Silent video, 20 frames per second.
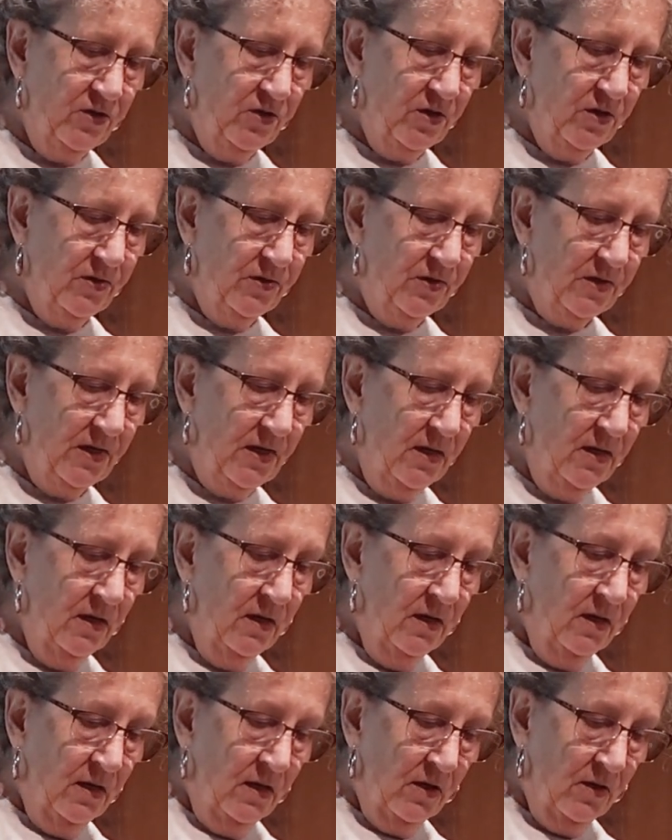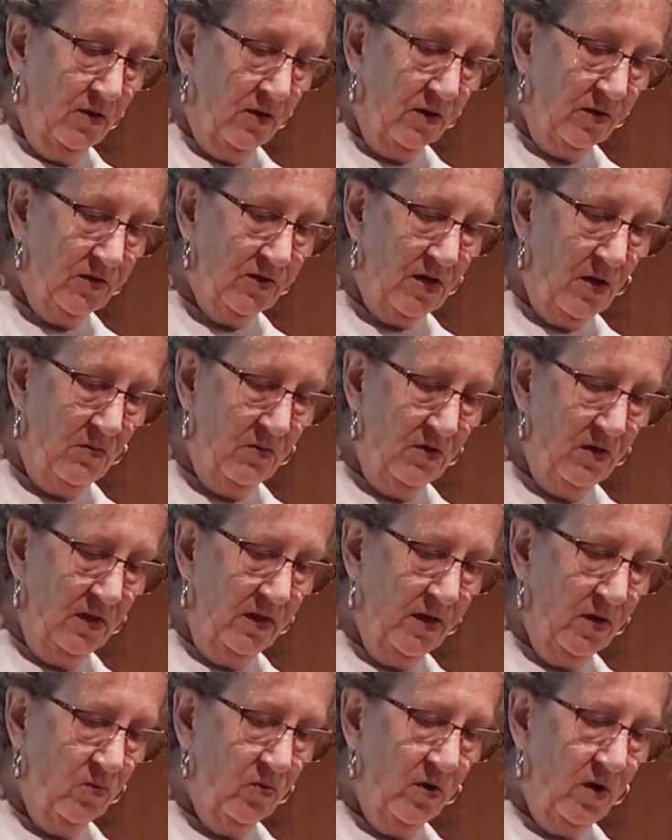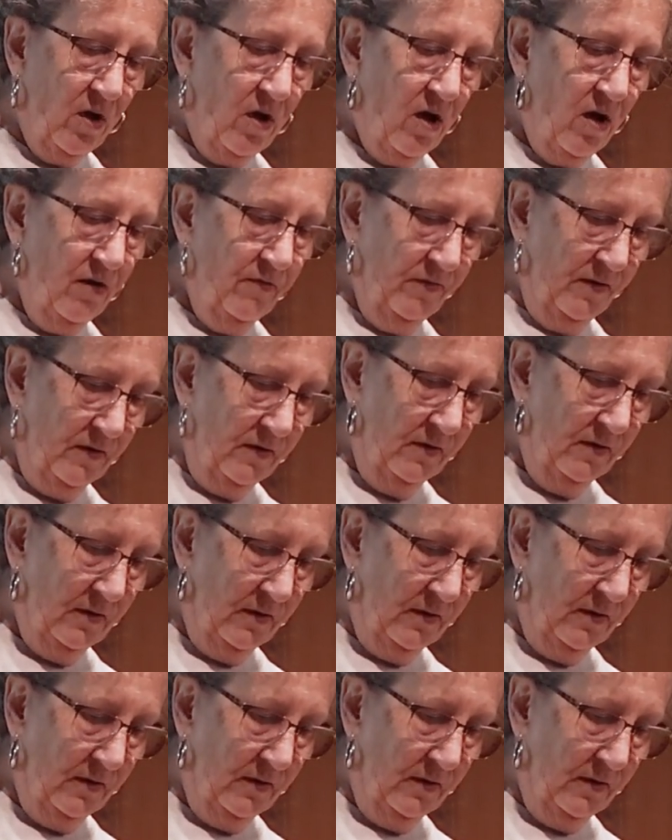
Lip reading: juicy, cook some of the liquid off.